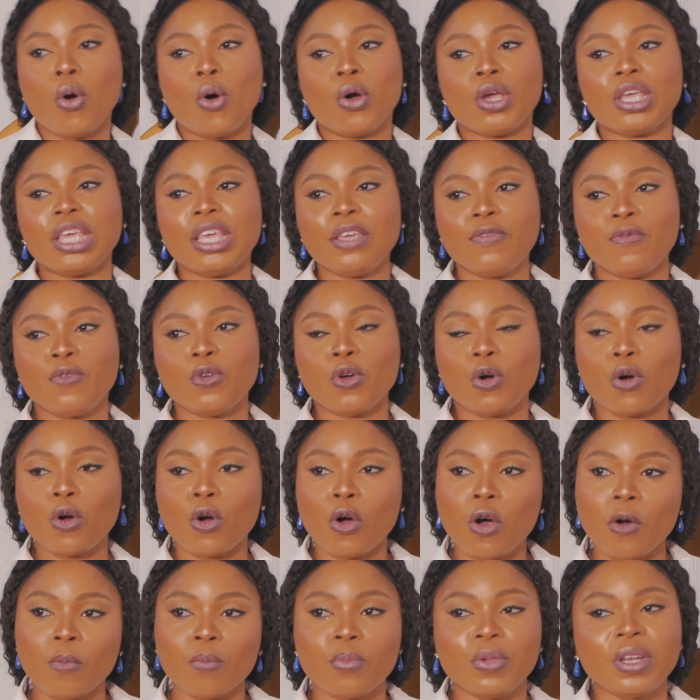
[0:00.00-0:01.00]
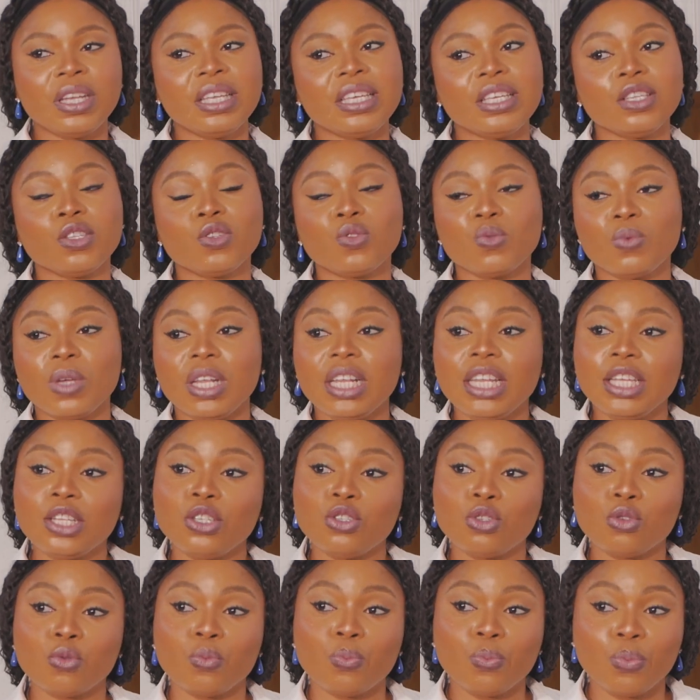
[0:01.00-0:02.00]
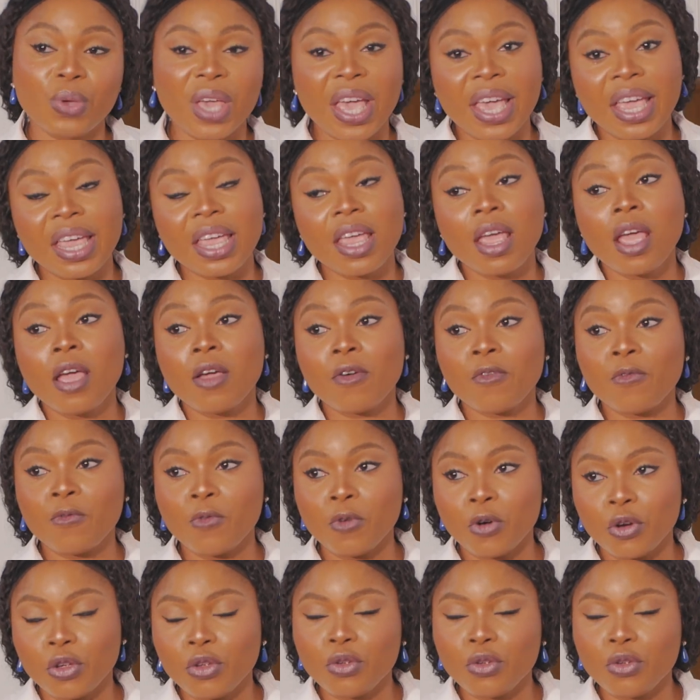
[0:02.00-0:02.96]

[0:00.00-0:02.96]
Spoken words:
or if your company is willing to pay for